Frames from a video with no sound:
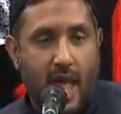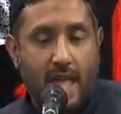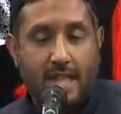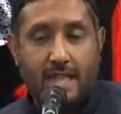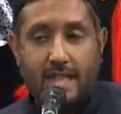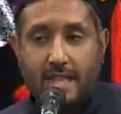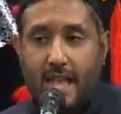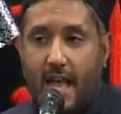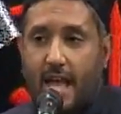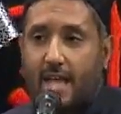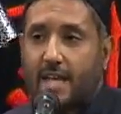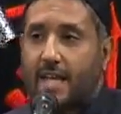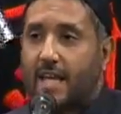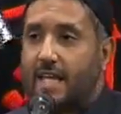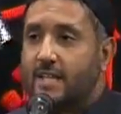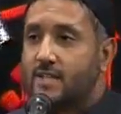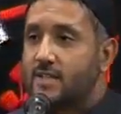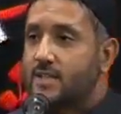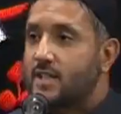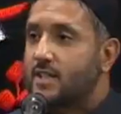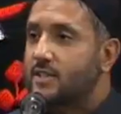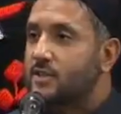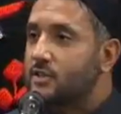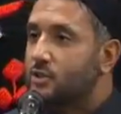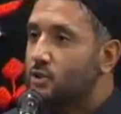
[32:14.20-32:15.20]
And that
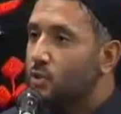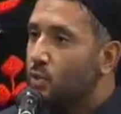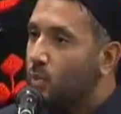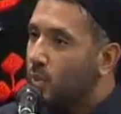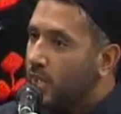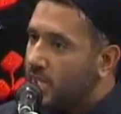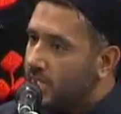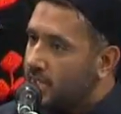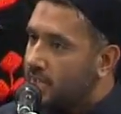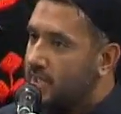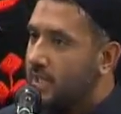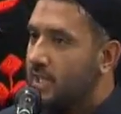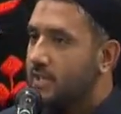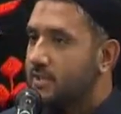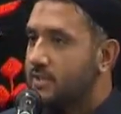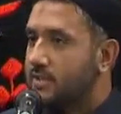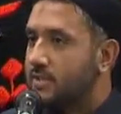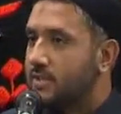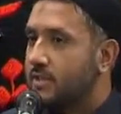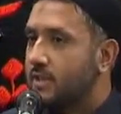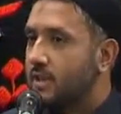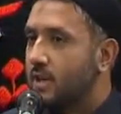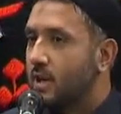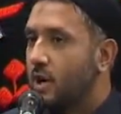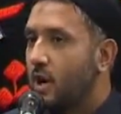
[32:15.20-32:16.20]
is the
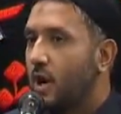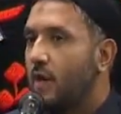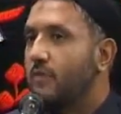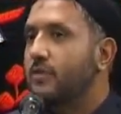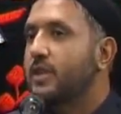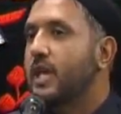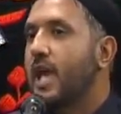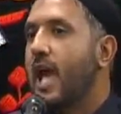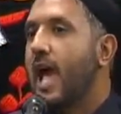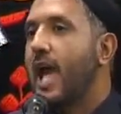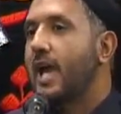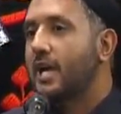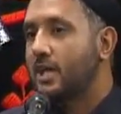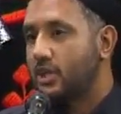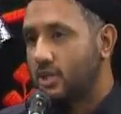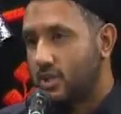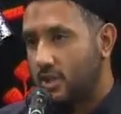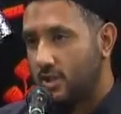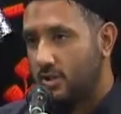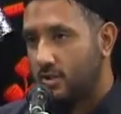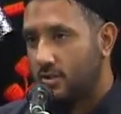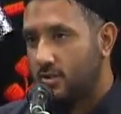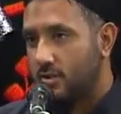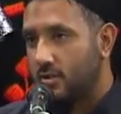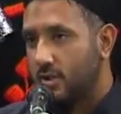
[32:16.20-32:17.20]
sweetest of the
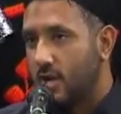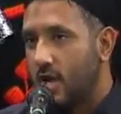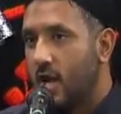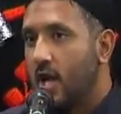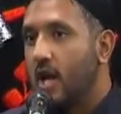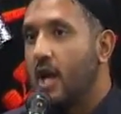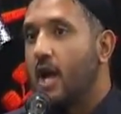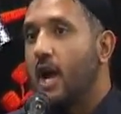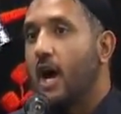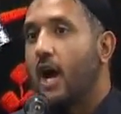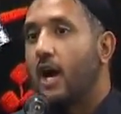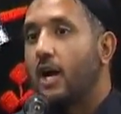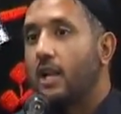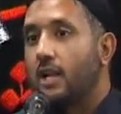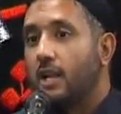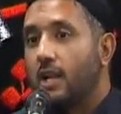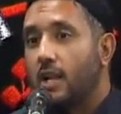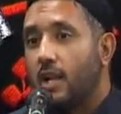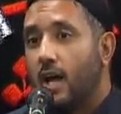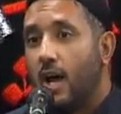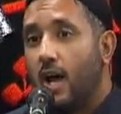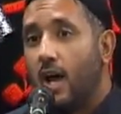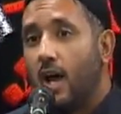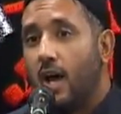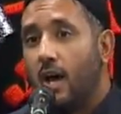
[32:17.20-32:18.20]
actions.
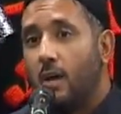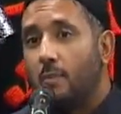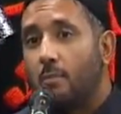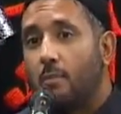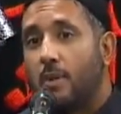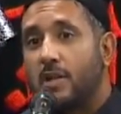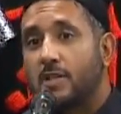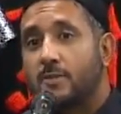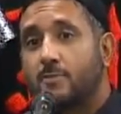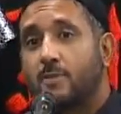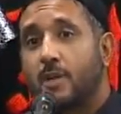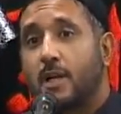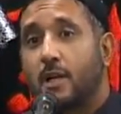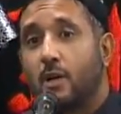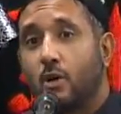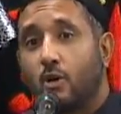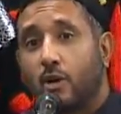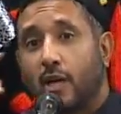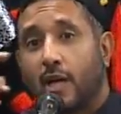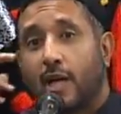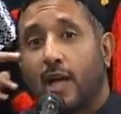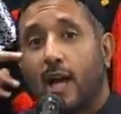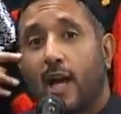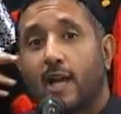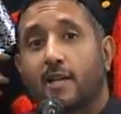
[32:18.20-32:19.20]
Allah must be
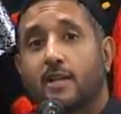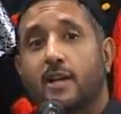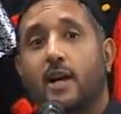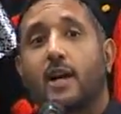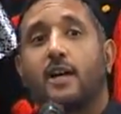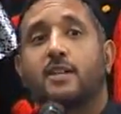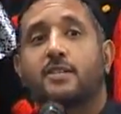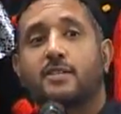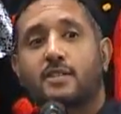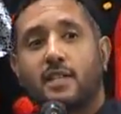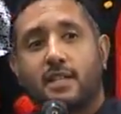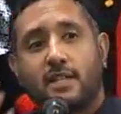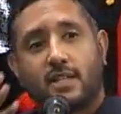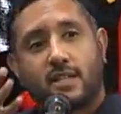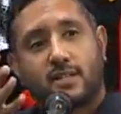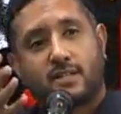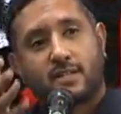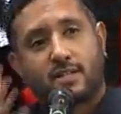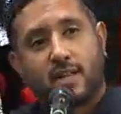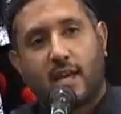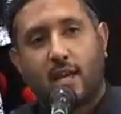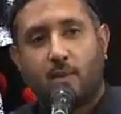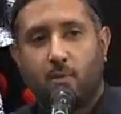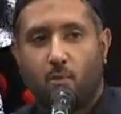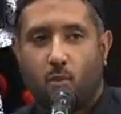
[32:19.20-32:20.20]
looking at us in the
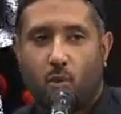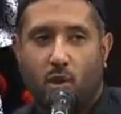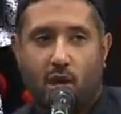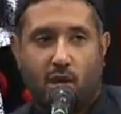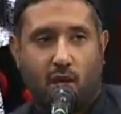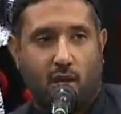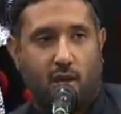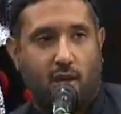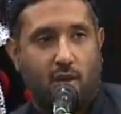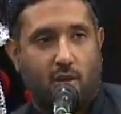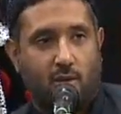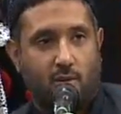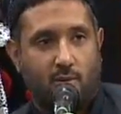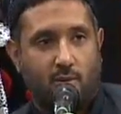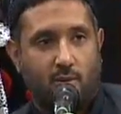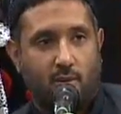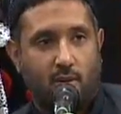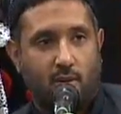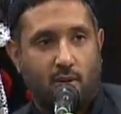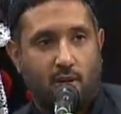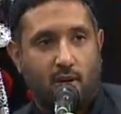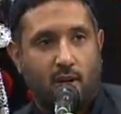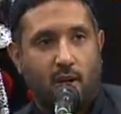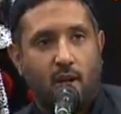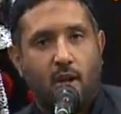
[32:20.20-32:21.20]
same way.
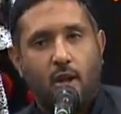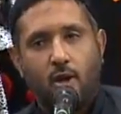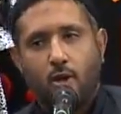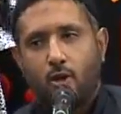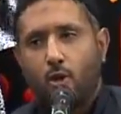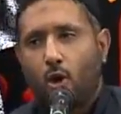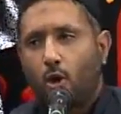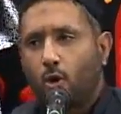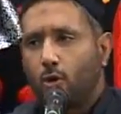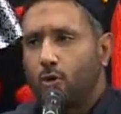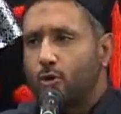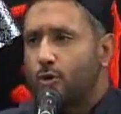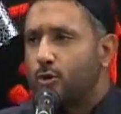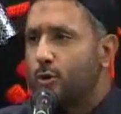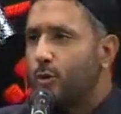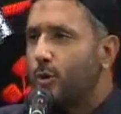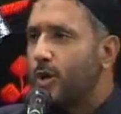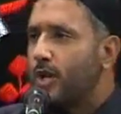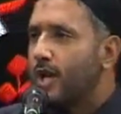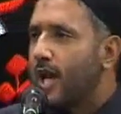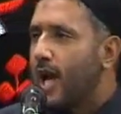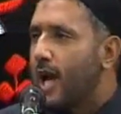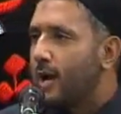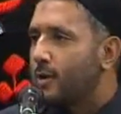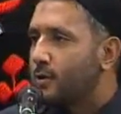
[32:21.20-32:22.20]
Don't do
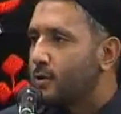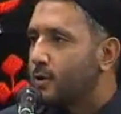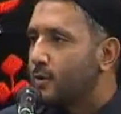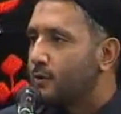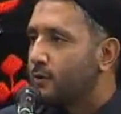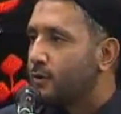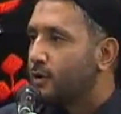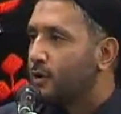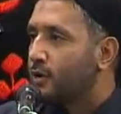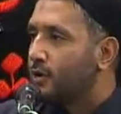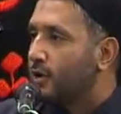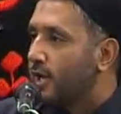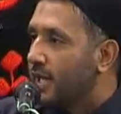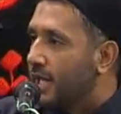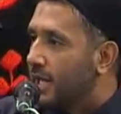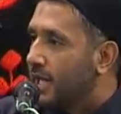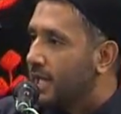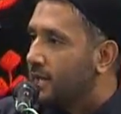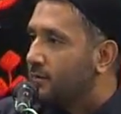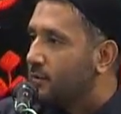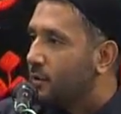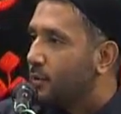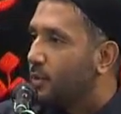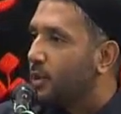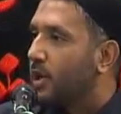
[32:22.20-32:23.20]
it out of
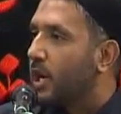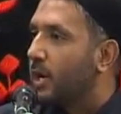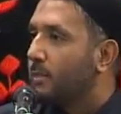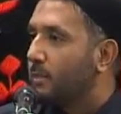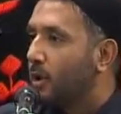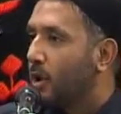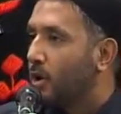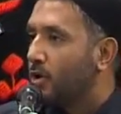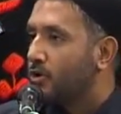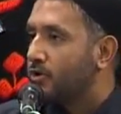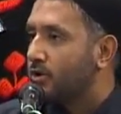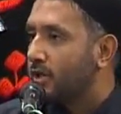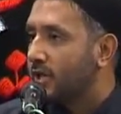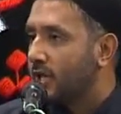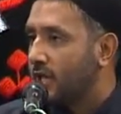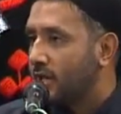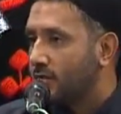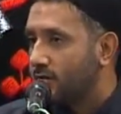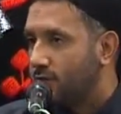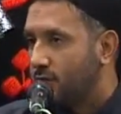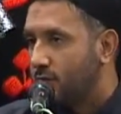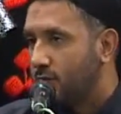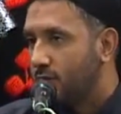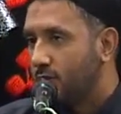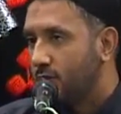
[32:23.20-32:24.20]
greed for what I'm going to
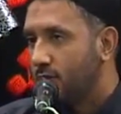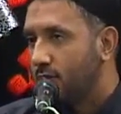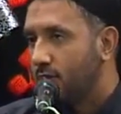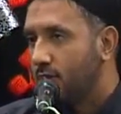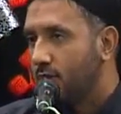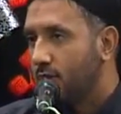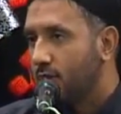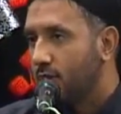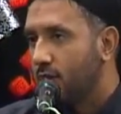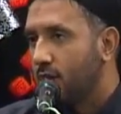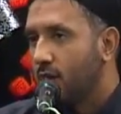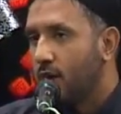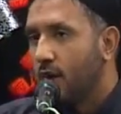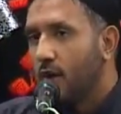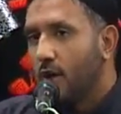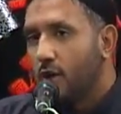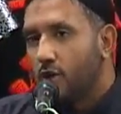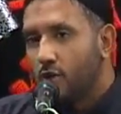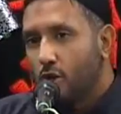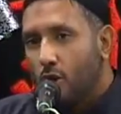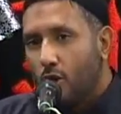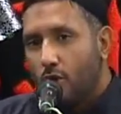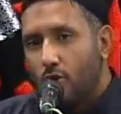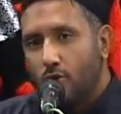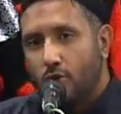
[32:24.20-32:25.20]
give you.
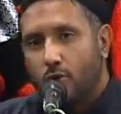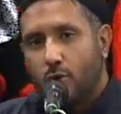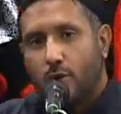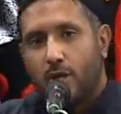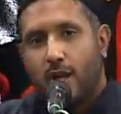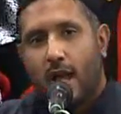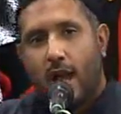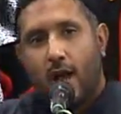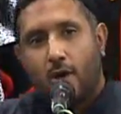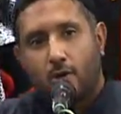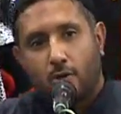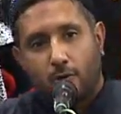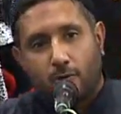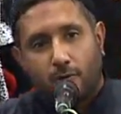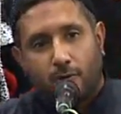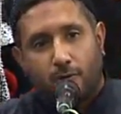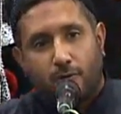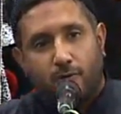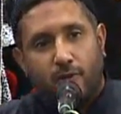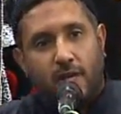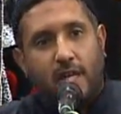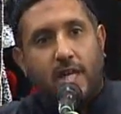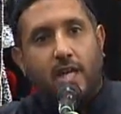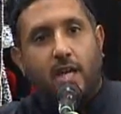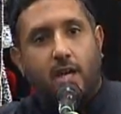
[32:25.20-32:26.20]
Don't do it out
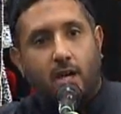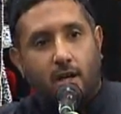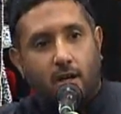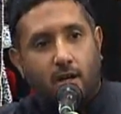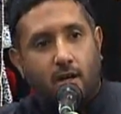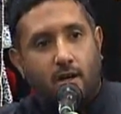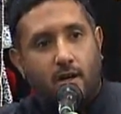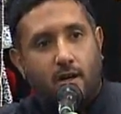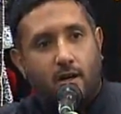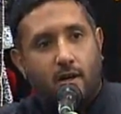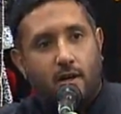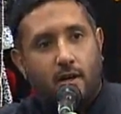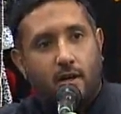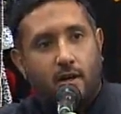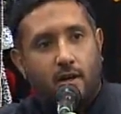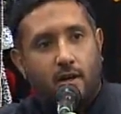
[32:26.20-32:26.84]
of fear.